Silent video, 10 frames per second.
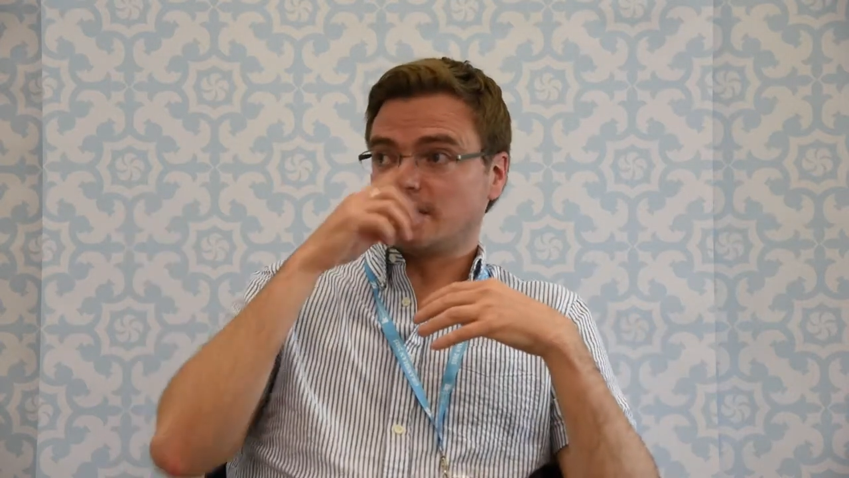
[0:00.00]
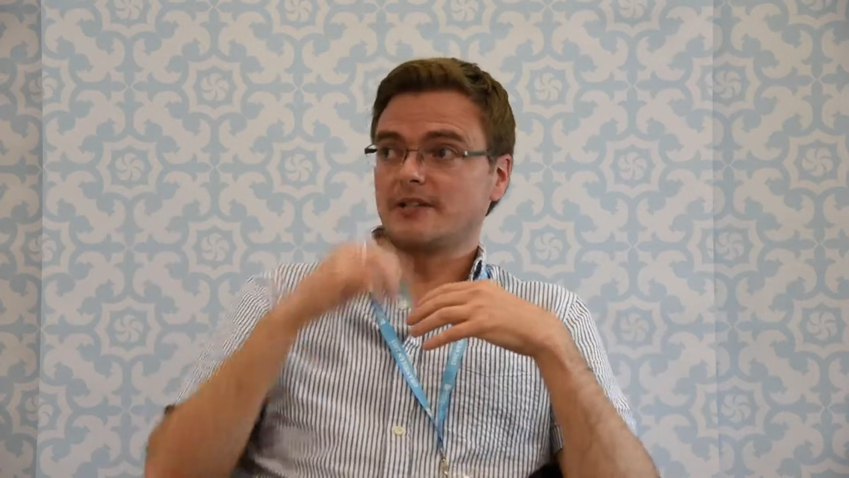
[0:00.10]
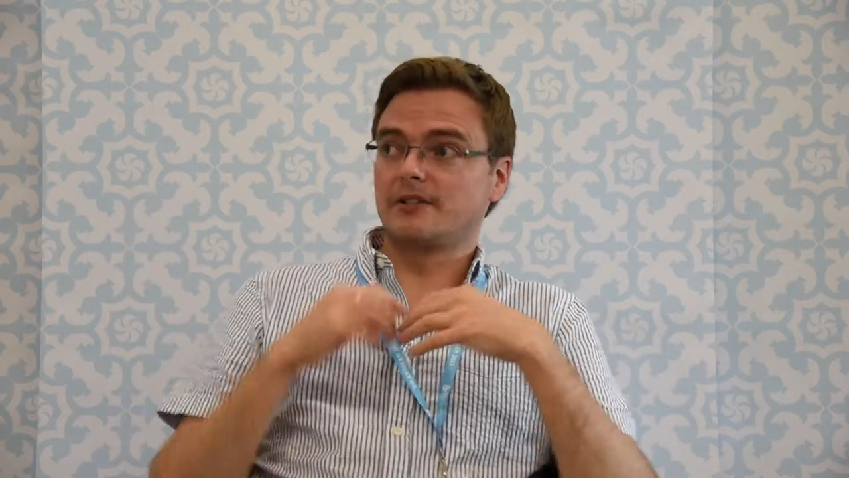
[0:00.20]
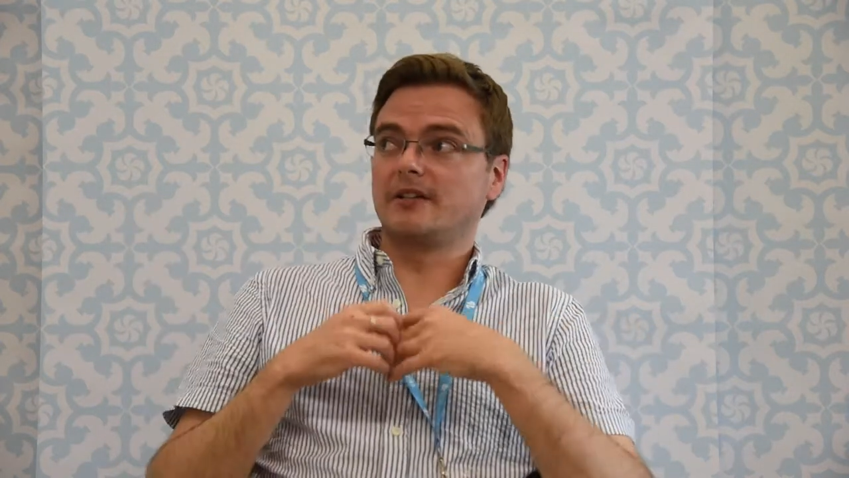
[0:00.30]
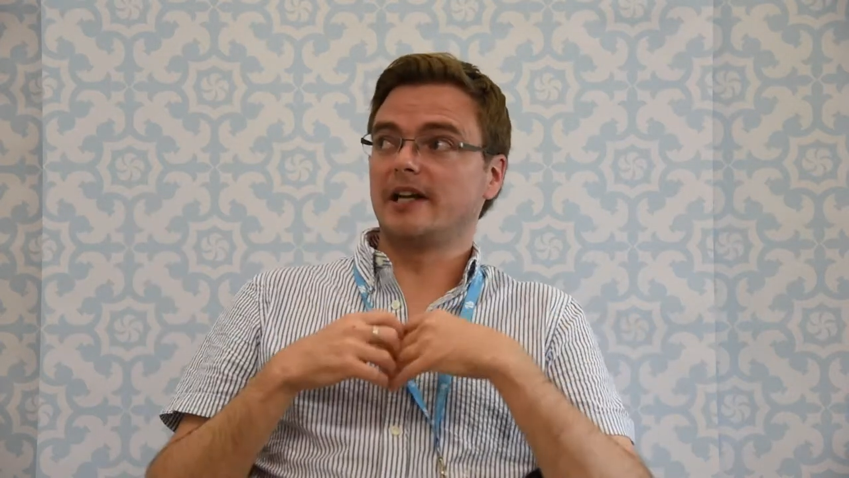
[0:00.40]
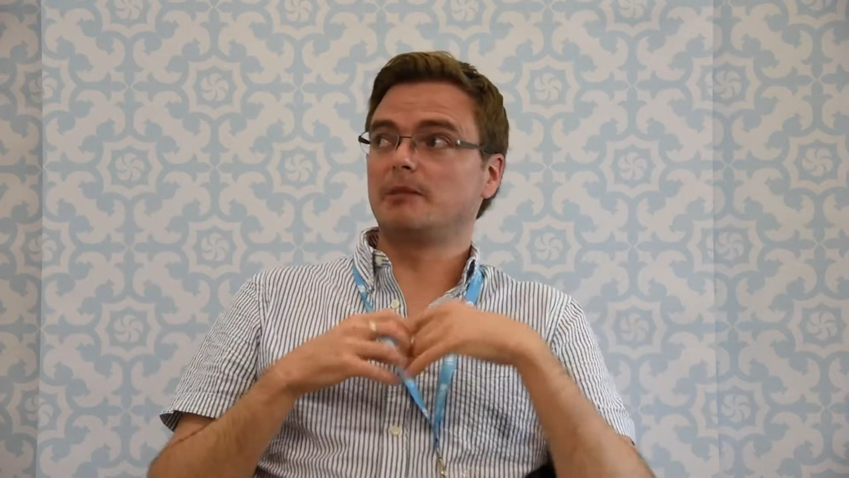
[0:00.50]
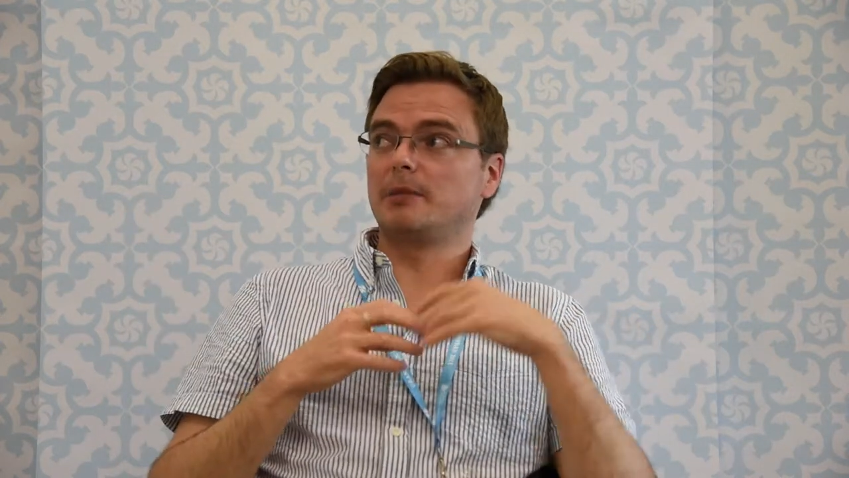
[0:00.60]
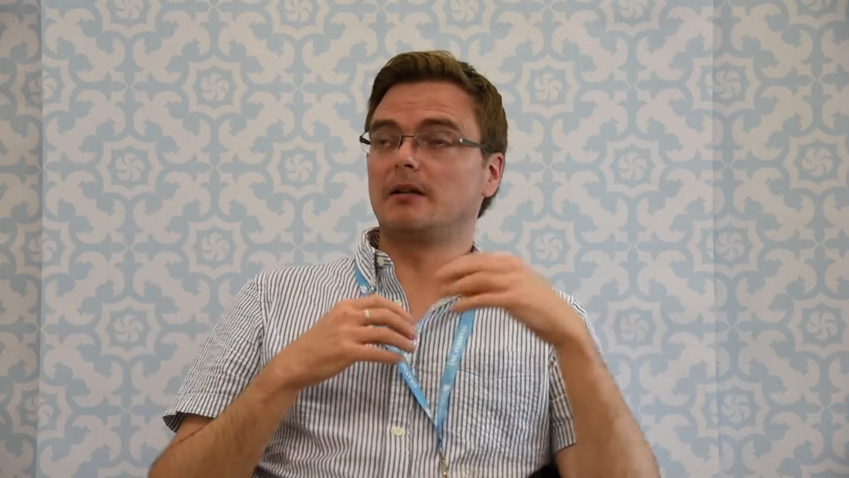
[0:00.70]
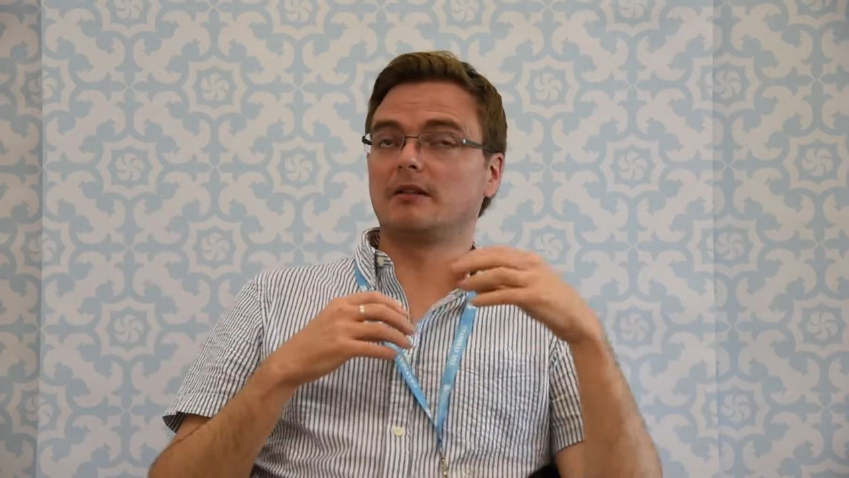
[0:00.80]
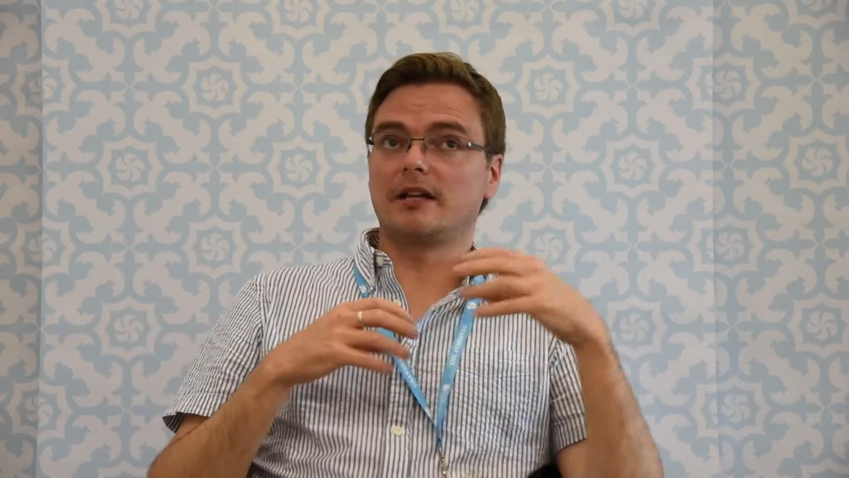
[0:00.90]
yesterday
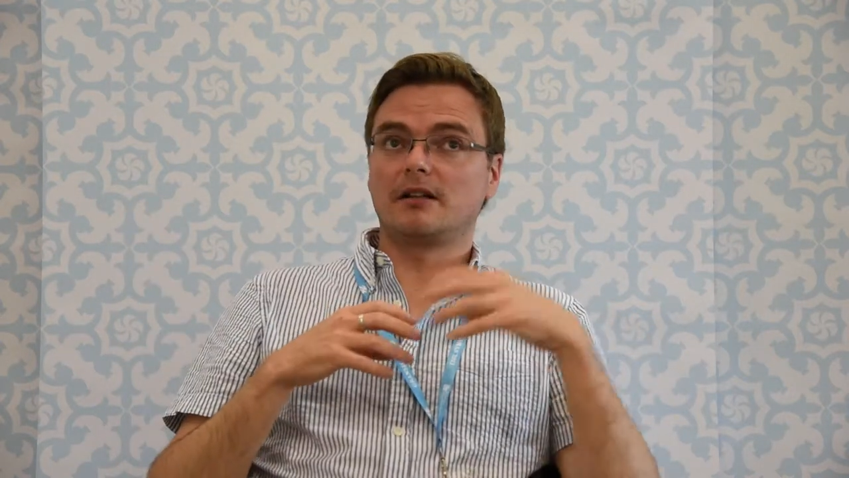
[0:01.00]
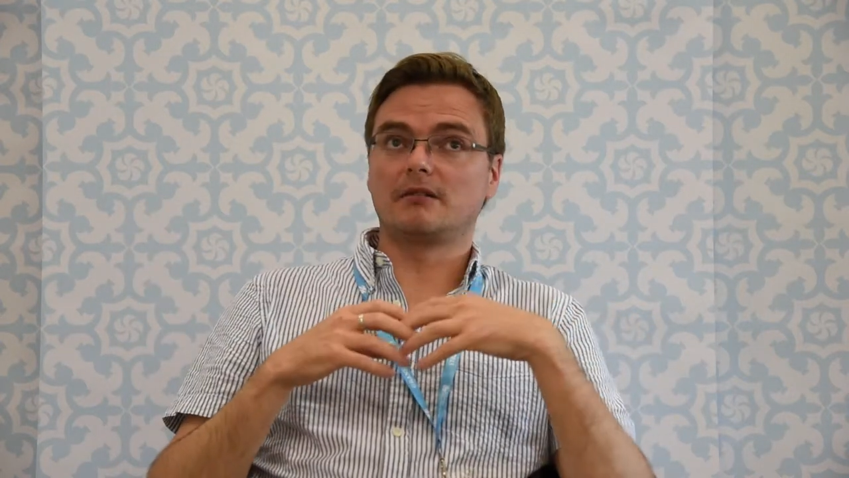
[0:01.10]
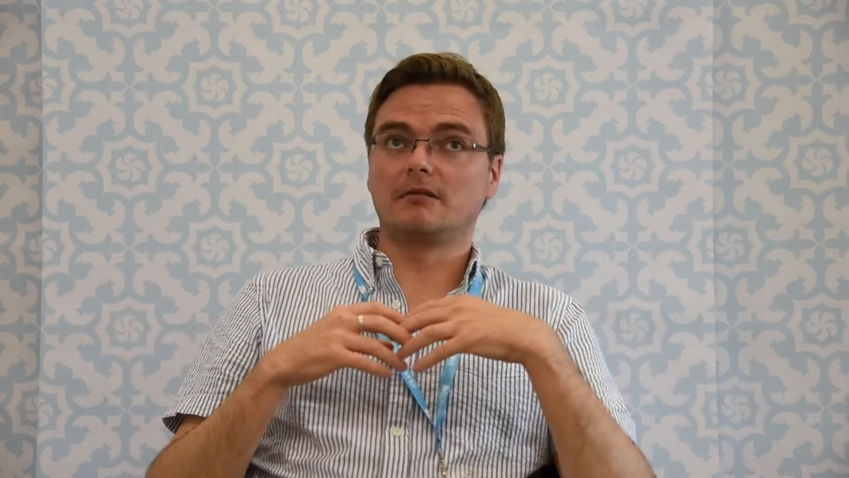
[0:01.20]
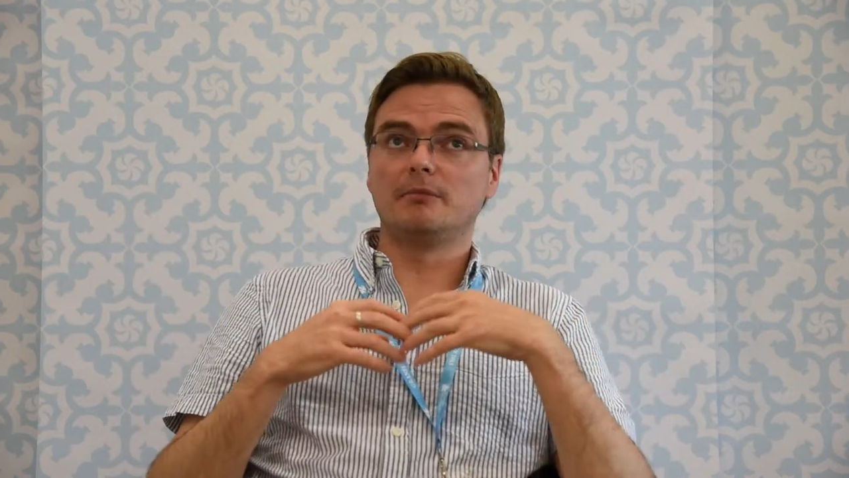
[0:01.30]
about getting